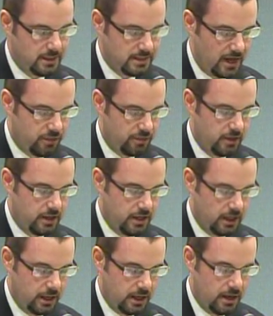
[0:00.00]
Death,
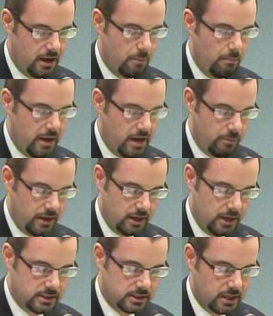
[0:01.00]
killing,
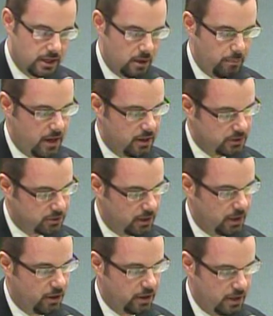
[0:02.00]
maiming is set on a pedestal in our